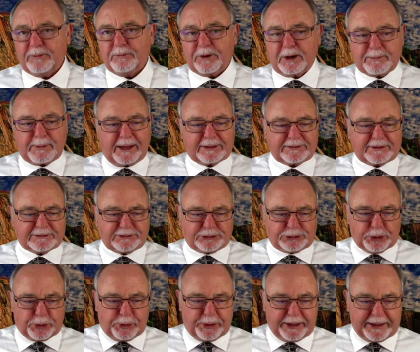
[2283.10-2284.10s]
What about the
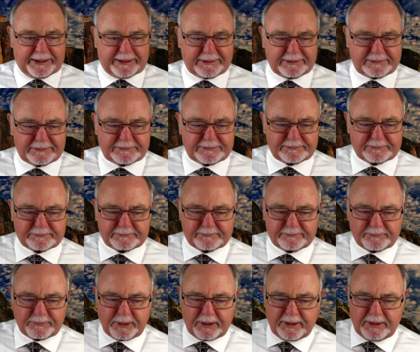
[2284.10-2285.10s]
joy?
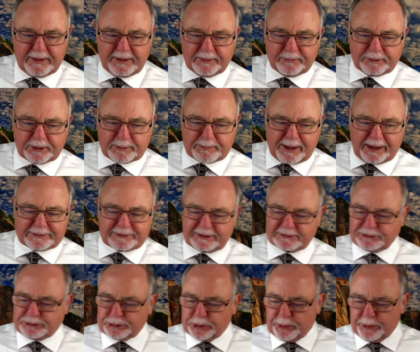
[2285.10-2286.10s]
What about the
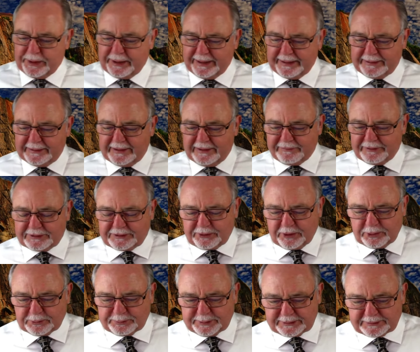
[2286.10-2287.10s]
joy of
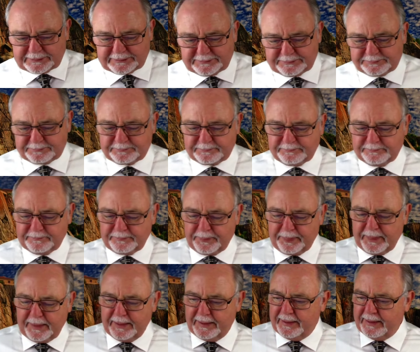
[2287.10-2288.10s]
atonement?
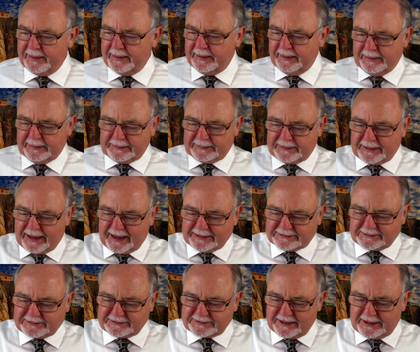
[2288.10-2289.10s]

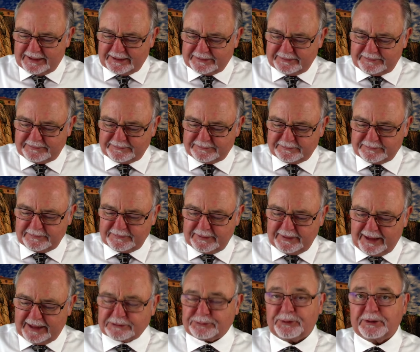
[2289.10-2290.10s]
God's Son
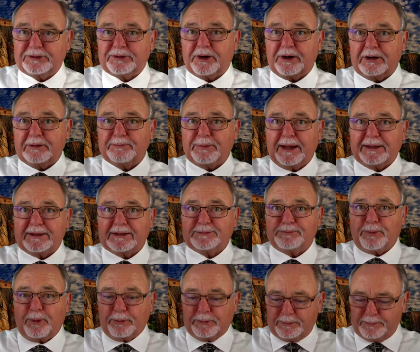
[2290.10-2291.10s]
has returned by this
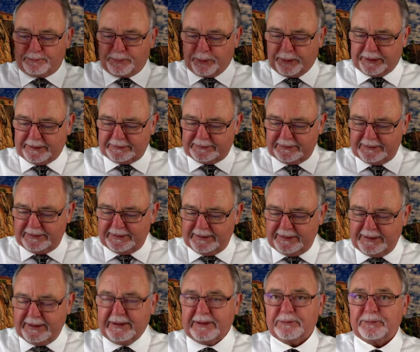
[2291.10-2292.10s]
point
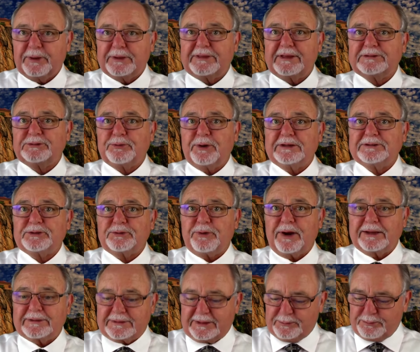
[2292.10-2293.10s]
with his
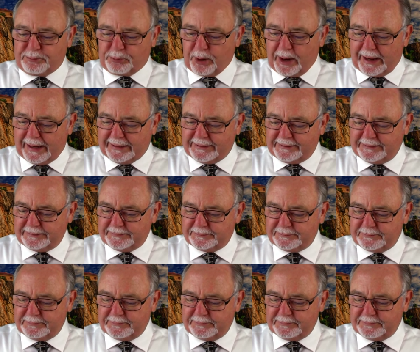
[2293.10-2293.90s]
resurrected bride.